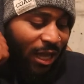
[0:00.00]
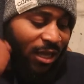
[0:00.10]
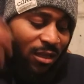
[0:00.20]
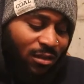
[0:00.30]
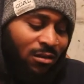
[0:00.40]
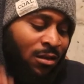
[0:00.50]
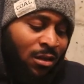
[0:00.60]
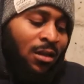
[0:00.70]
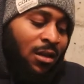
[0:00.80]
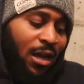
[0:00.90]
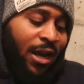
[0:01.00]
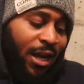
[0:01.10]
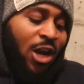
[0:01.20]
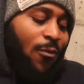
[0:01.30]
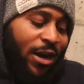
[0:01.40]
like out
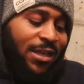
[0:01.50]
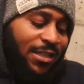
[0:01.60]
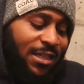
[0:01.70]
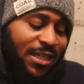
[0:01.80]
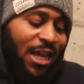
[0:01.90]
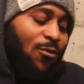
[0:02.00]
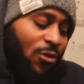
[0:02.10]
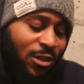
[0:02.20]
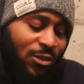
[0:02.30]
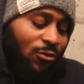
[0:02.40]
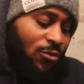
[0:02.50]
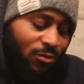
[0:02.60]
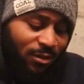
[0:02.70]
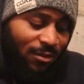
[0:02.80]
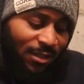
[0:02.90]
of everybody that's in the JACKBOYS
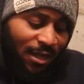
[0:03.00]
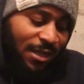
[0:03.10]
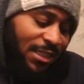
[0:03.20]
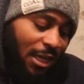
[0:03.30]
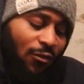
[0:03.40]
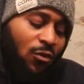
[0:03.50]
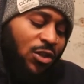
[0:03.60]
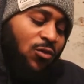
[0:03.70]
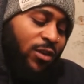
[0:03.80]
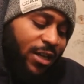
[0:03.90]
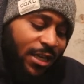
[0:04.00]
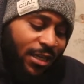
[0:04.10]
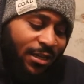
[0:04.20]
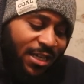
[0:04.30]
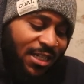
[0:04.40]
crew, Don Toliver was the one
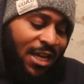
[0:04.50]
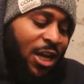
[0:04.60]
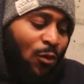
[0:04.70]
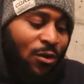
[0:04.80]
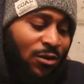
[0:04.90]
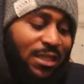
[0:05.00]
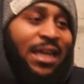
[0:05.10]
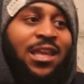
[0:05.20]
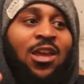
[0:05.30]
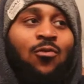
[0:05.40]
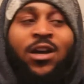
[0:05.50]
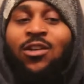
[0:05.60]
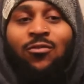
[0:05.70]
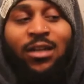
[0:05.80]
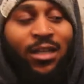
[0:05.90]
that, that shined the most, and I can't wait
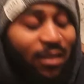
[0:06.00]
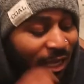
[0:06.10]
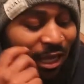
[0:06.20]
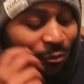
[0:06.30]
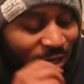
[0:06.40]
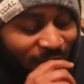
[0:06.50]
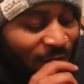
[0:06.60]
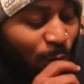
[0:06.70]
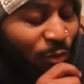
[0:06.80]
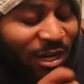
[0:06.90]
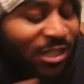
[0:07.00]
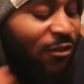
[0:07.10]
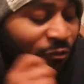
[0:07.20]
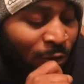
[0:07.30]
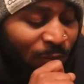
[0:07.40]
to really, I can't wait to do a
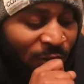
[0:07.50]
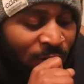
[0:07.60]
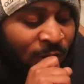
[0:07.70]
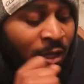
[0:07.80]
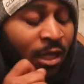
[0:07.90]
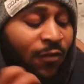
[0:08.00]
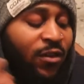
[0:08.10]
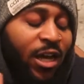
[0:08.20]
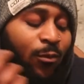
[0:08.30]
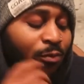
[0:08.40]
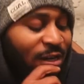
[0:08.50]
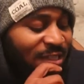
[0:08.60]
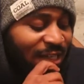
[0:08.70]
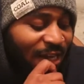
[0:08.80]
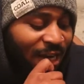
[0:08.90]
project from dude. If you got a
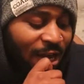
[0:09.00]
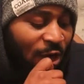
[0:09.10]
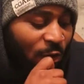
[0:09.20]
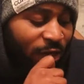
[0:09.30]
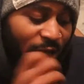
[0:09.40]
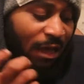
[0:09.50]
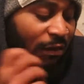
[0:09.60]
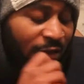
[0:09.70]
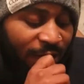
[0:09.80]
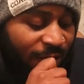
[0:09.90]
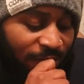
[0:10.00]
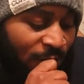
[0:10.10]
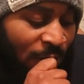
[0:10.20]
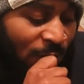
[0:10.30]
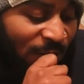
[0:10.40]
project out already, I love to, you
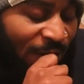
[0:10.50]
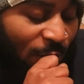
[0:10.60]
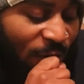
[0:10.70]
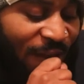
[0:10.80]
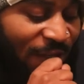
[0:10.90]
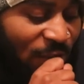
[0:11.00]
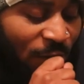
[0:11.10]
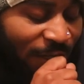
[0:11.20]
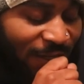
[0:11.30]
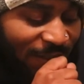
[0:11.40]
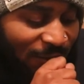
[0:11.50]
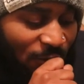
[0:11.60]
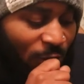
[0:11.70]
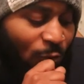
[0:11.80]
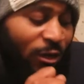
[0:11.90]
know what I'm saying, react to it and listen
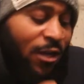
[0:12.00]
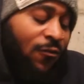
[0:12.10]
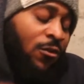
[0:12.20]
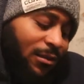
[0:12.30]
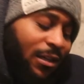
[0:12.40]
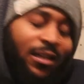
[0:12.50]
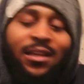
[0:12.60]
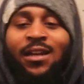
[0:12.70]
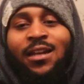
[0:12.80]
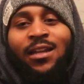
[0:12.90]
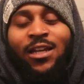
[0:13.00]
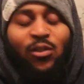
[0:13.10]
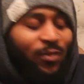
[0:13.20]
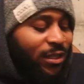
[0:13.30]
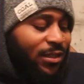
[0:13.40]
to it or whatever. Another thing I liked
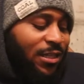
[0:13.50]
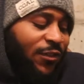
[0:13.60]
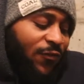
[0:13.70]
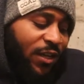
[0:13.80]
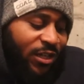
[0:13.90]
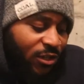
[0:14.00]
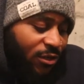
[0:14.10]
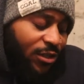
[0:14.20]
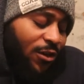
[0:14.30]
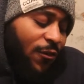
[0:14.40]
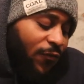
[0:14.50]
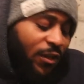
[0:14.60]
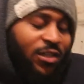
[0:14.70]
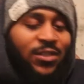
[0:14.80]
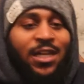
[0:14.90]
about this, features, you know,
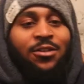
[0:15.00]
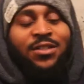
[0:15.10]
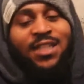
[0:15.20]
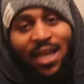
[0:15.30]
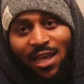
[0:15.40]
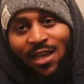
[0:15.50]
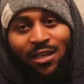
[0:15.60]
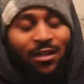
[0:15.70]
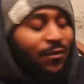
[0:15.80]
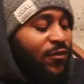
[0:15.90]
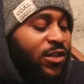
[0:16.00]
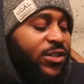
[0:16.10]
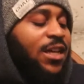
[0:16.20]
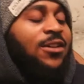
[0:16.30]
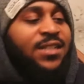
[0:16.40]
features outside, features
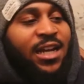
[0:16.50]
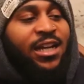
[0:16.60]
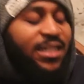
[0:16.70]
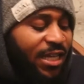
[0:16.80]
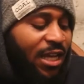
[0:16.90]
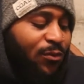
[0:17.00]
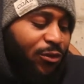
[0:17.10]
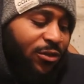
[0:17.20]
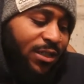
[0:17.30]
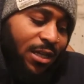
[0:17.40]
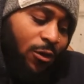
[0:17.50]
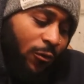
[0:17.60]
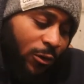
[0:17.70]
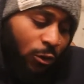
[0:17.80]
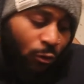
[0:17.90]
outside of JACKBOYS, that would
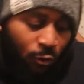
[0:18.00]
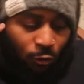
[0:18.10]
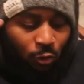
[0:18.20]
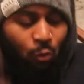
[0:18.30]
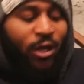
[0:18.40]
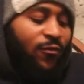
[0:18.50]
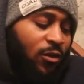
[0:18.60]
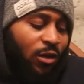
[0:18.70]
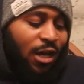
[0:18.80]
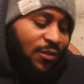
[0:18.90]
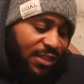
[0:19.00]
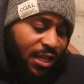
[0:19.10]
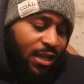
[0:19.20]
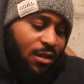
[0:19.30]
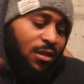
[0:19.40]
include Quavo, Offset,
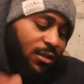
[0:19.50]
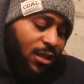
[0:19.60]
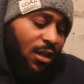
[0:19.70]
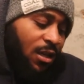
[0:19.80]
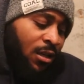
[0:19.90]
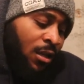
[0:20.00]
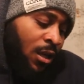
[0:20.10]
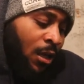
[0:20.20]
Young Thug,